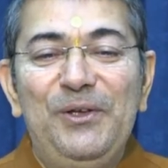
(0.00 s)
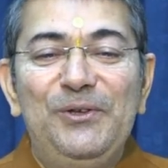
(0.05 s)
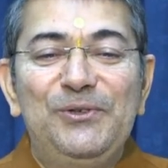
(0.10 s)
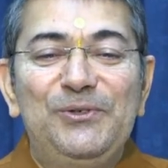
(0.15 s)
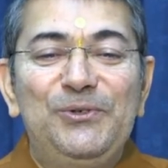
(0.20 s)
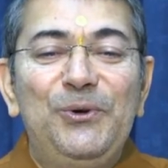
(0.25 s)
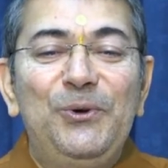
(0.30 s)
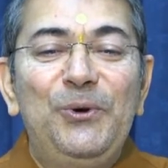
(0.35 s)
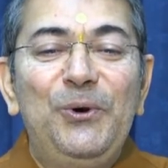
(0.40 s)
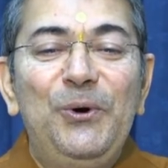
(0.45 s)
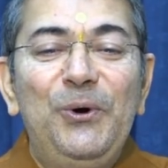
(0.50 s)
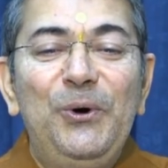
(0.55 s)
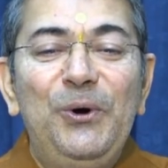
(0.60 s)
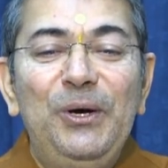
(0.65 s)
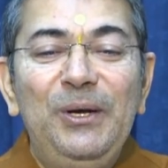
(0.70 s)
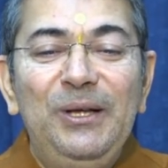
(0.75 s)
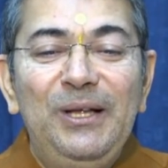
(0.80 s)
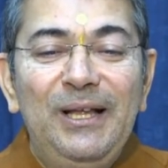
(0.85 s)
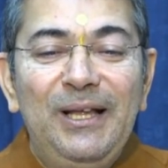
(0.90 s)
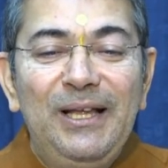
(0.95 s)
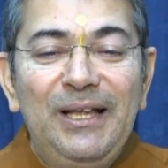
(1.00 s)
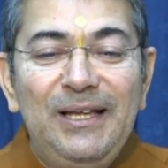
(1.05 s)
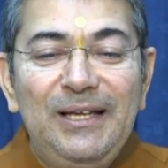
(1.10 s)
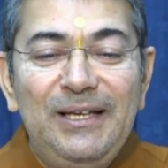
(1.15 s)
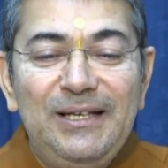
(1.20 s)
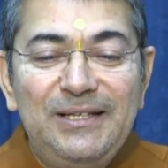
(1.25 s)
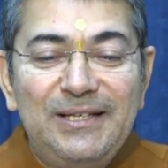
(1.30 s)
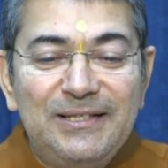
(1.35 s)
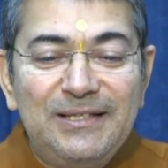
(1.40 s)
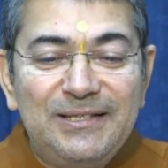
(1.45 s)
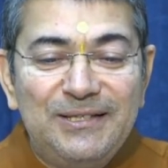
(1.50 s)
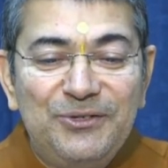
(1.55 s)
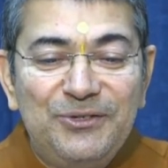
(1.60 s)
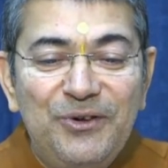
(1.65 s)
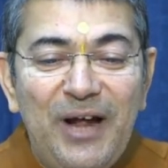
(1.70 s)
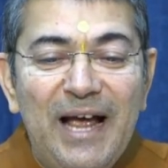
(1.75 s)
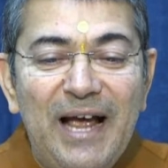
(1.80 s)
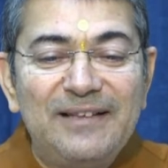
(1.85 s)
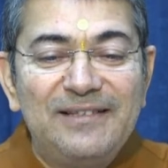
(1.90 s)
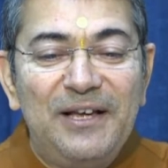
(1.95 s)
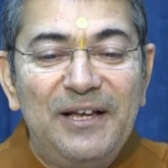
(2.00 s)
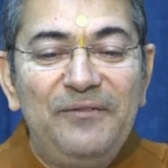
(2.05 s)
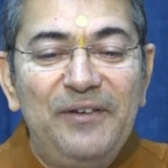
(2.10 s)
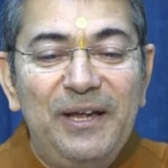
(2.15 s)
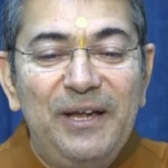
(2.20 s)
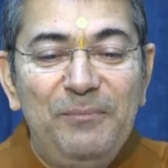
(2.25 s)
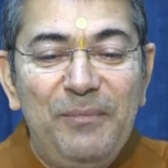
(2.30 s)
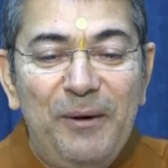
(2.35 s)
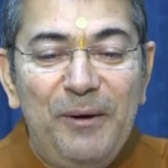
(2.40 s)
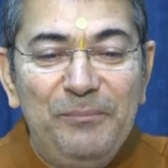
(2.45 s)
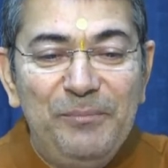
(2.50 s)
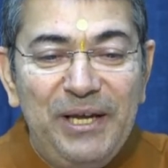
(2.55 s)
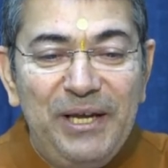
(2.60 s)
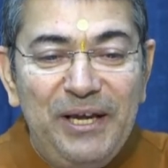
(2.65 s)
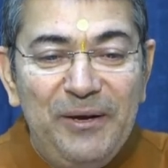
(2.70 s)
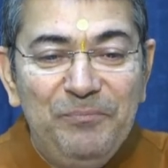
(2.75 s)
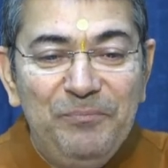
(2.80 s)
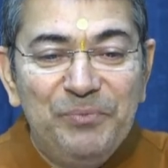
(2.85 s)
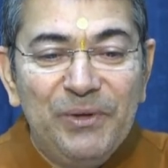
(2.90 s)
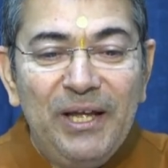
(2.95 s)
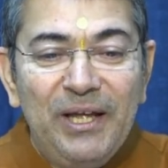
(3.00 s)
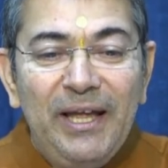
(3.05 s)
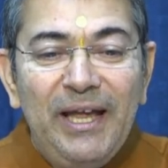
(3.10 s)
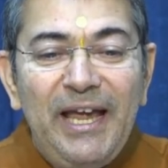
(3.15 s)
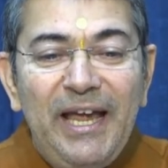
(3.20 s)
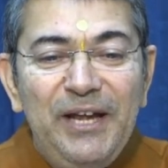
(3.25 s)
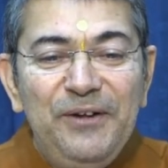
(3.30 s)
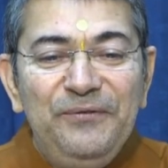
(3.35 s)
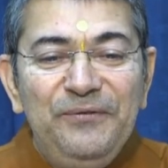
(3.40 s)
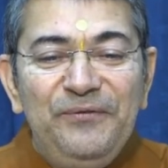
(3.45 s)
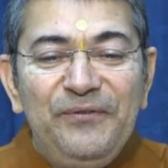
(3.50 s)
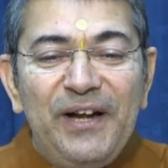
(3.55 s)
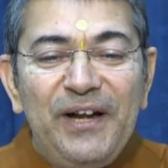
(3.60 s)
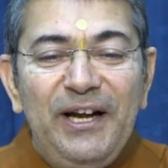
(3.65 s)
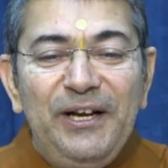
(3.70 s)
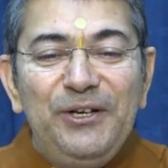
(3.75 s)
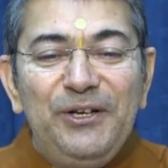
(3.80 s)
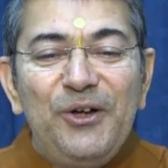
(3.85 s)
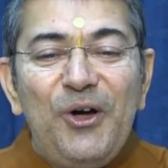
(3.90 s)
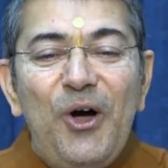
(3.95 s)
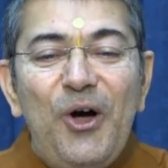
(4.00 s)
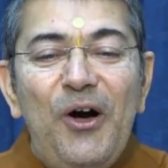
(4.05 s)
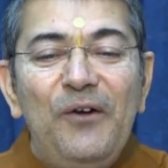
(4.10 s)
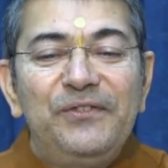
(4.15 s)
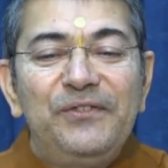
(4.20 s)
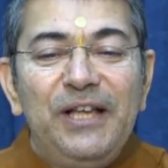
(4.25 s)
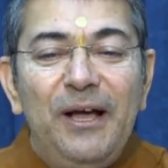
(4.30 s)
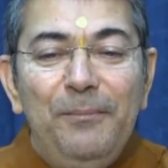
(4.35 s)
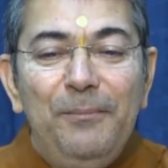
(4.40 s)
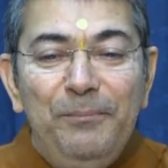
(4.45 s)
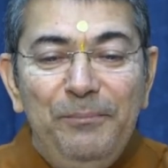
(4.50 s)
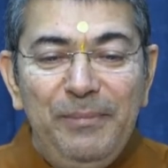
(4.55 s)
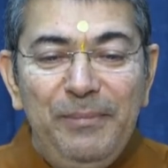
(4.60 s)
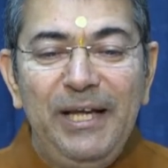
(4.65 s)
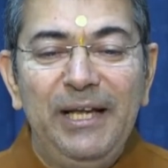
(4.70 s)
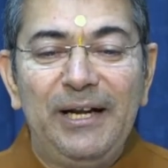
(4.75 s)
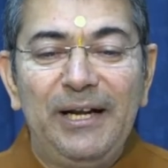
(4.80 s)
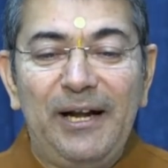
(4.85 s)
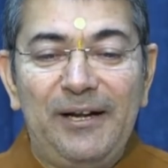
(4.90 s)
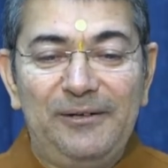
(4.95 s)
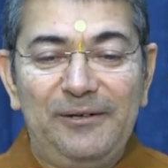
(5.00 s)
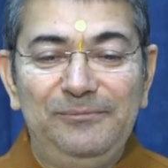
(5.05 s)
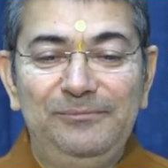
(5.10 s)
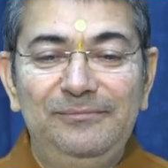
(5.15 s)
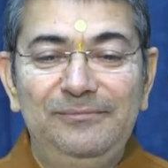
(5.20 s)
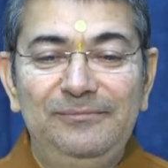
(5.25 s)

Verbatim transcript: So he just drags away mummy in front of the mirror